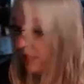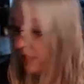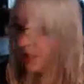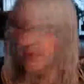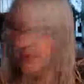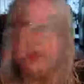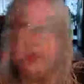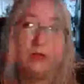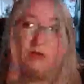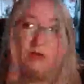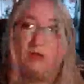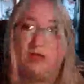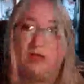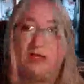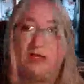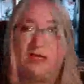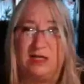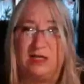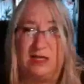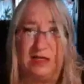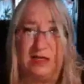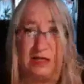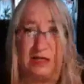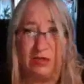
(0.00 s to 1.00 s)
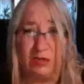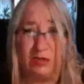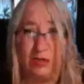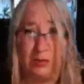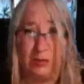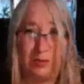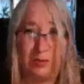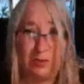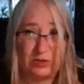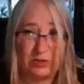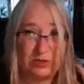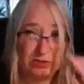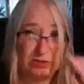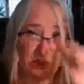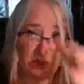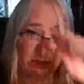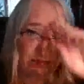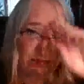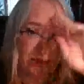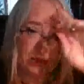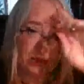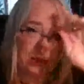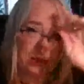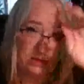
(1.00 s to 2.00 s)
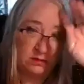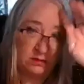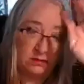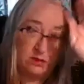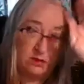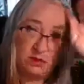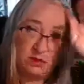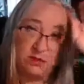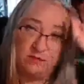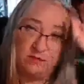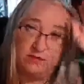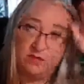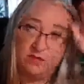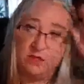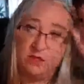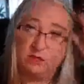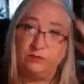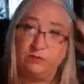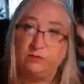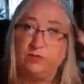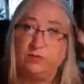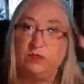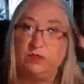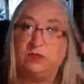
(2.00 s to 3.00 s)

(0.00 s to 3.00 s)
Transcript: I'm not really a glittery person, but you never know.